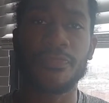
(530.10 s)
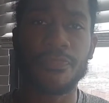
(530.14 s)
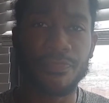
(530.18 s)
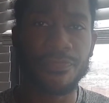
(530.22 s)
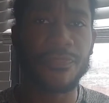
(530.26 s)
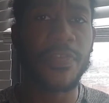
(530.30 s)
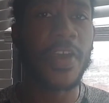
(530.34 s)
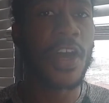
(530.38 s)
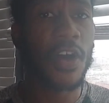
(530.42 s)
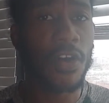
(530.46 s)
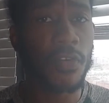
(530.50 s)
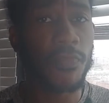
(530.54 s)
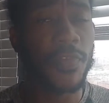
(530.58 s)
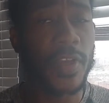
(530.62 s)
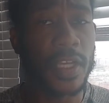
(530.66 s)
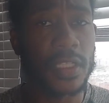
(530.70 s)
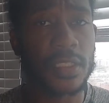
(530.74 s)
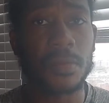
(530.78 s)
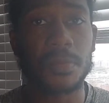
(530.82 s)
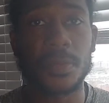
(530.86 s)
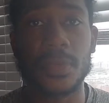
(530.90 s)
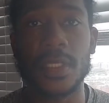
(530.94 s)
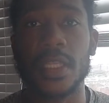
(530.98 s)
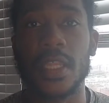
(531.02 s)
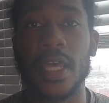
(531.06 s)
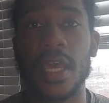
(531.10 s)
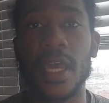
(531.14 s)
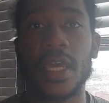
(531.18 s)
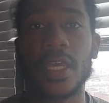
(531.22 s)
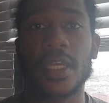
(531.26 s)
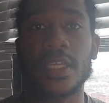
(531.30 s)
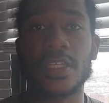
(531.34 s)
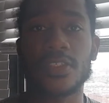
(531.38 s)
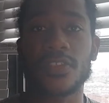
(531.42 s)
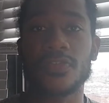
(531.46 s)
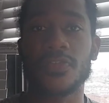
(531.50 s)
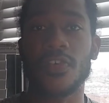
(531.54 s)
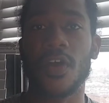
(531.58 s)
fell victim to
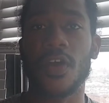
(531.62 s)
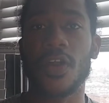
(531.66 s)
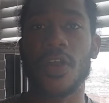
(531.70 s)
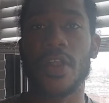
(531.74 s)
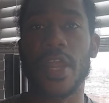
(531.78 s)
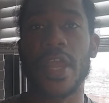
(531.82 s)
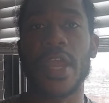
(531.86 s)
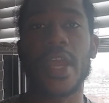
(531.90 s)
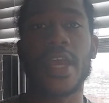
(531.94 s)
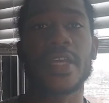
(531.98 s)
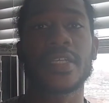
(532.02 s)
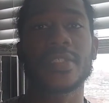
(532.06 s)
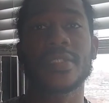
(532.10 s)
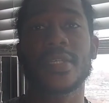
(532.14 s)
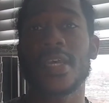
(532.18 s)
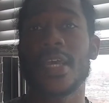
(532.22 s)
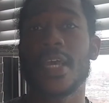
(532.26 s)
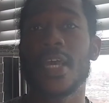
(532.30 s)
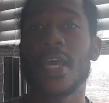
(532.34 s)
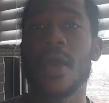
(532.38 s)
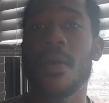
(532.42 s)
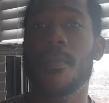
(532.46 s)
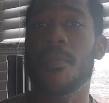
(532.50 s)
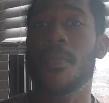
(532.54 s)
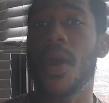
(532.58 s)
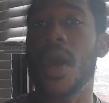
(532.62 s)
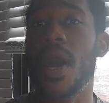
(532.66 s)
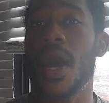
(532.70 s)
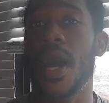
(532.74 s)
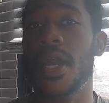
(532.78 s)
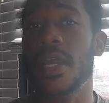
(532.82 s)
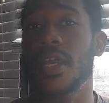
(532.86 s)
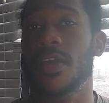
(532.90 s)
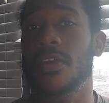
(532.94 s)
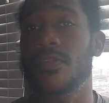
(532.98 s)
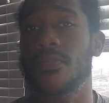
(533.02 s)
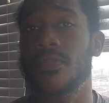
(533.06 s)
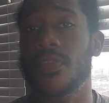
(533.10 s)
that, as far as
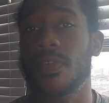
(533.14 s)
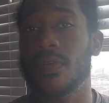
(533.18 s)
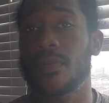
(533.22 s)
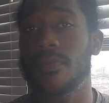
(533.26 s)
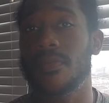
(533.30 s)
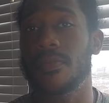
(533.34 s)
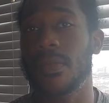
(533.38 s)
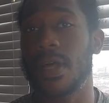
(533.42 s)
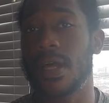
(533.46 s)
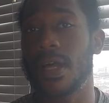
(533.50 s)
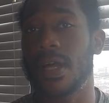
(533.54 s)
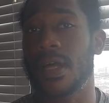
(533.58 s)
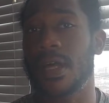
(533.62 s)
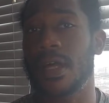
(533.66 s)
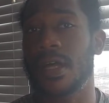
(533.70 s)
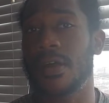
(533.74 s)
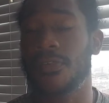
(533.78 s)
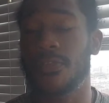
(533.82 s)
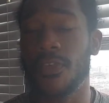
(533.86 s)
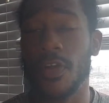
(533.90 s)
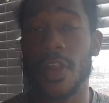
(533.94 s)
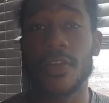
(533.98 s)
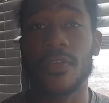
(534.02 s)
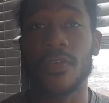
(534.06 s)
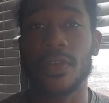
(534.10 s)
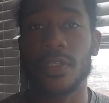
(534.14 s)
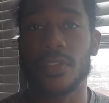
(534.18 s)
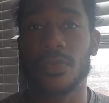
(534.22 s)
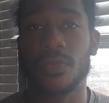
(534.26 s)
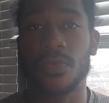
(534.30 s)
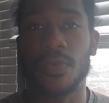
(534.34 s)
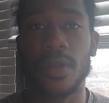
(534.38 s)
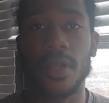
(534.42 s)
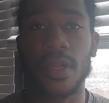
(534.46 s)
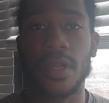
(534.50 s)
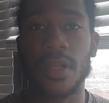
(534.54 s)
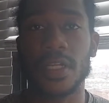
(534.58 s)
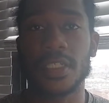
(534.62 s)
buying a fragrance
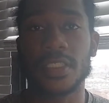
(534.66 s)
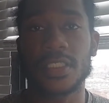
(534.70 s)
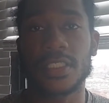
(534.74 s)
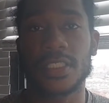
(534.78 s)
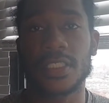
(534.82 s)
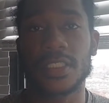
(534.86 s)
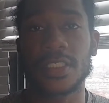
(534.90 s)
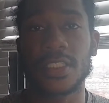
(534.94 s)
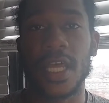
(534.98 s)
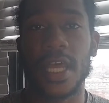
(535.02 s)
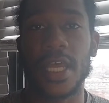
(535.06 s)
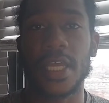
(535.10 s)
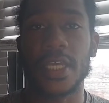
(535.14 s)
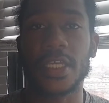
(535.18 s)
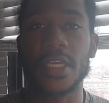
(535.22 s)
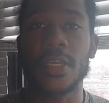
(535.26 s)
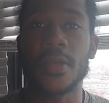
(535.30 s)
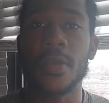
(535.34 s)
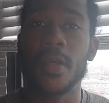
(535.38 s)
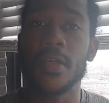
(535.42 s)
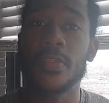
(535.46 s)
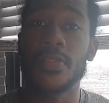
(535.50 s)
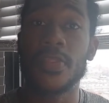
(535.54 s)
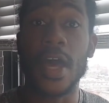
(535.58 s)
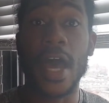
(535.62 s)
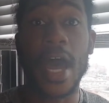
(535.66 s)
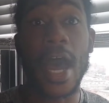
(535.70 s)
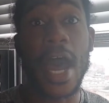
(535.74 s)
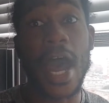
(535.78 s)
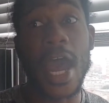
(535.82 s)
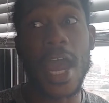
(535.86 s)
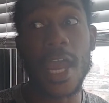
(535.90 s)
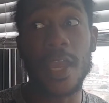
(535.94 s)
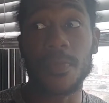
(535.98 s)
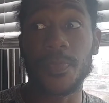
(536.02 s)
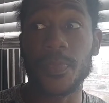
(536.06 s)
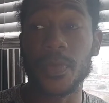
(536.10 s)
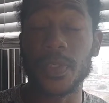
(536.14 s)
where it's just like the
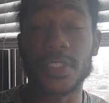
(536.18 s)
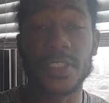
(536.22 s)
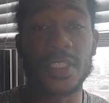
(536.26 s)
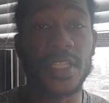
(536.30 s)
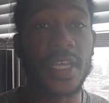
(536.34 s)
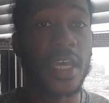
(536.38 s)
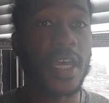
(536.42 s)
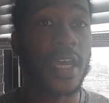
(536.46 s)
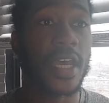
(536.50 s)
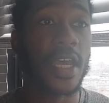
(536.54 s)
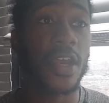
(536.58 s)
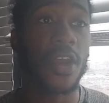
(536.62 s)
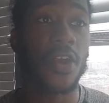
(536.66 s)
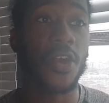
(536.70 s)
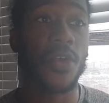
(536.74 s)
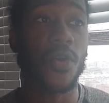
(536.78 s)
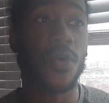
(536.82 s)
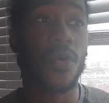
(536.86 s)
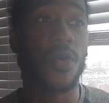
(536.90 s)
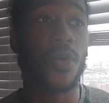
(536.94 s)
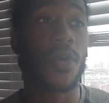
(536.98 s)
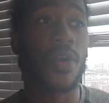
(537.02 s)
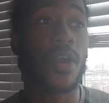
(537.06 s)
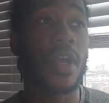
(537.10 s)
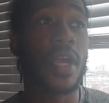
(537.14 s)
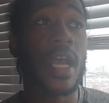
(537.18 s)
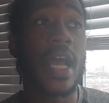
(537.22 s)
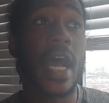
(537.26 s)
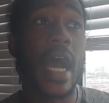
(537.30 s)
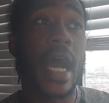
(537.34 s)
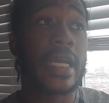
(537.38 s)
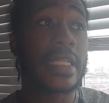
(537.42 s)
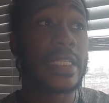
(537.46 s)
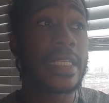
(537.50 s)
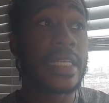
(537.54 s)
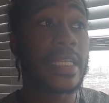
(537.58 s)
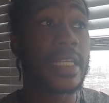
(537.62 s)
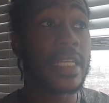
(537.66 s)
hype is there, or
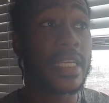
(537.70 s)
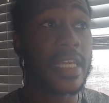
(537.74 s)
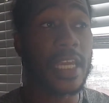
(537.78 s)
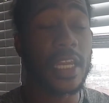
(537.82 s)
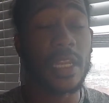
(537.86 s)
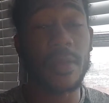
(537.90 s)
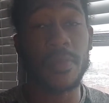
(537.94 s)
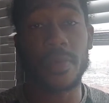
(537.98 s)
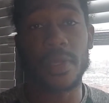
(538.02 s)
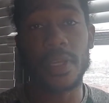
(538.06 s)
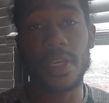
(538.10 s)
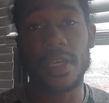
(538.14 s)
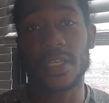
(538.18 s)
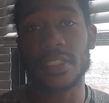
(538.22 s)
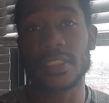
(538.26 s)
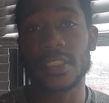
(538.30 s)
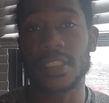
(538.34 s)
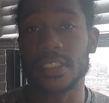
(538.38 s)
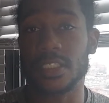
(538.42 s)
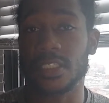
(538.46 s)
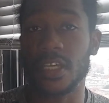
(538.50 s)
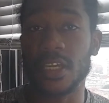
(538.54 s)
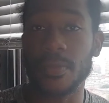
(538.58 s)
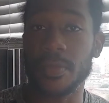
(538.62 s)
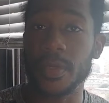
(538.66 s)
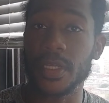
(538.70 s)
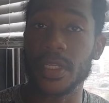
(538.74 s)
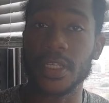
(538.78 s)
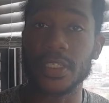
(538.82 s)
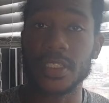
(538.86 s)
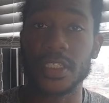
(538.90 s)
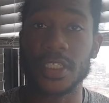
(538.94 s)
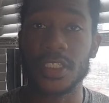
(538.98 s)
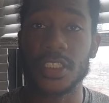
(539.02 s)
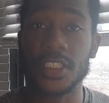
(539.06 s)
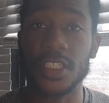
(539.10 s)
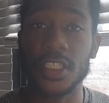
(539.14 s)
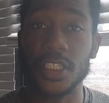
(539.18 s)
I need to get it because it's gonna be
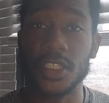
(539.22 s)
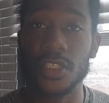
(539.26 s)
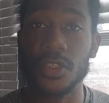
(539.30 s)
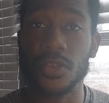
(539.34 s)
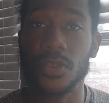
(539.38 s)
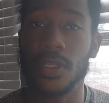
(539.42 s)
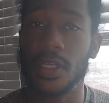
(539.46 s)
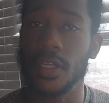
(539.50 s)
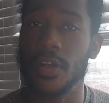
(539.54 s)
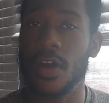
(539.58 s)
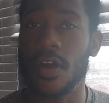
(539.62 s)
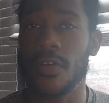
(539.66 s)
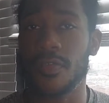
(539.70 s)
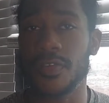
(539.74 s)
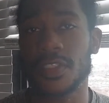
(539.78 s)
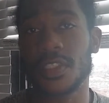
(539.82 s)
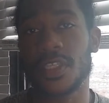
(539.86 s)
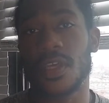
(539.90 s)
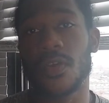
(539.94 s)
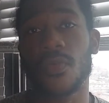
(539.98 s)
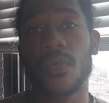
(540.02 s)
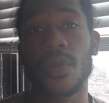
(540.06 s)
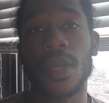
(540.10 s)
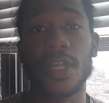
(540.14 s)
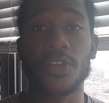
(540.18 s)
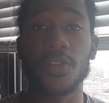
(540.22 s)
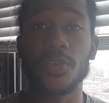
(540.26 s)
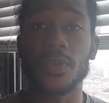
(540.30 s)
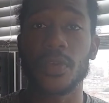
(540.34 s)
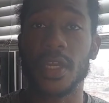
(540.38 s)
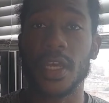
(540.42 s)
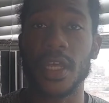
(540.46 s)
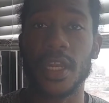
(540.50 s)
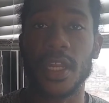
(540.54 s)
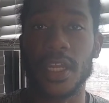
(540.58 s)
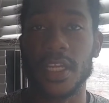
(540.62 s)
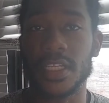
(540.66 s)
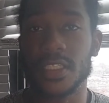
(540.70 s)
discontinued, and all of a sudden when I do
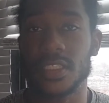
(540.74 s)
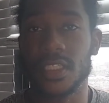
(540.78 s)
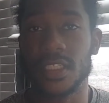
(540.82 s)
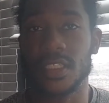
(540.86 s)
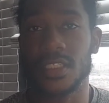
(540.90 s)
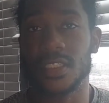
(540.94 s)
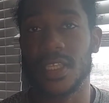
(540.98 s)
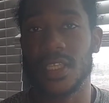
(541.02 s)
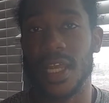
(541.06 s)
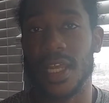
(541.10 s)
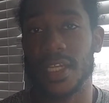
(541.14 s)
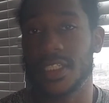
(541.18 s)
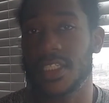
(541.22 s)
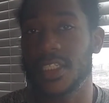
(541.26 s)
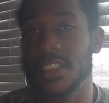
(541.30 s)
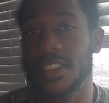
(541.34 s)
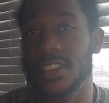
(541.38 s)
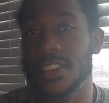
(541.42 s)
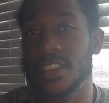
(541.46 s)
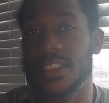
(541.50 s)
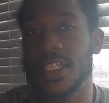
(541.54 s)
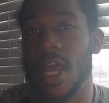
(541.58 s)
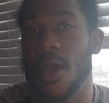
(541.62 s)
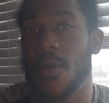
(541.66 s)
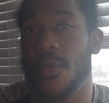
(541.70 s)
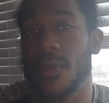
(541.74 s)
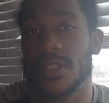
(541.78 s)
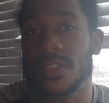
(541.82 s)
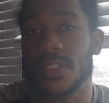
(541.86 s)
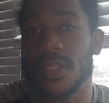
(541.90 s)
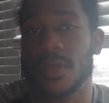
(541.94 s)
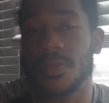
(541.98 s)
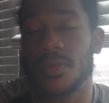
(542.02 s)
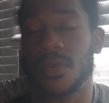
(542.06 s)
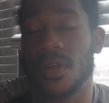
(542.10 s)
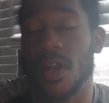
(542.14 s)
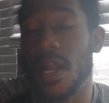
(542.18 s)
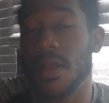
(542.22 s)
get it, it's just like, this is not what it's
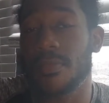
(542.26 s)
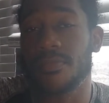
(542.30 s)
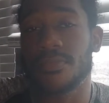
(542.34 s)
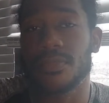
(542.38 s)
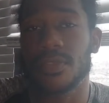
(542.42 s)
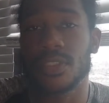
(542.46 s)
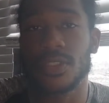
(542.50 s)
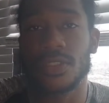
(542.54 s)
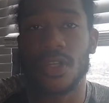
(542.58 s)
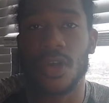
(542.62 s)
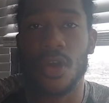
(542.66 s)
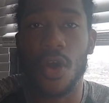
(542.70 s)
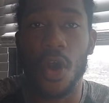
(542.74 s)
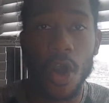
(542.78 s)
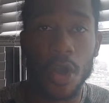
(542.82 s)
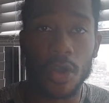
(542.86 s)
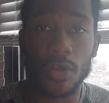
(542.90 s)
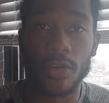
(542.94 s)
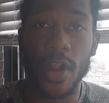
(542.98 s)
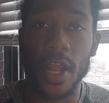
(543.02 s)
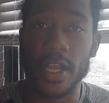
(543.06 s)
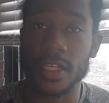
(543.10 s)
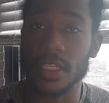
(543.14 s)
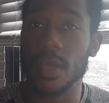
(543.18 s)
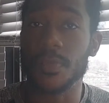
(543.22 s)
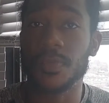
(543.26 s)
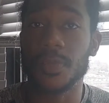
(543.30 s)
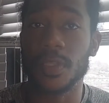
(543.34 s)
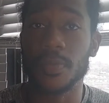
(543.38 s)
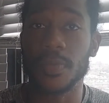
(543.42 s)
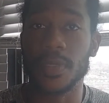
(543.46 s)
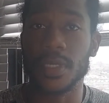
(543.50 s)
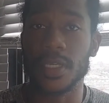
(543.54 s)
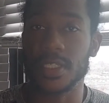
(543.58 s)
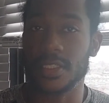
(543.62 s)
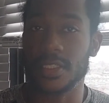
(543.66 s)
all cracked up to be.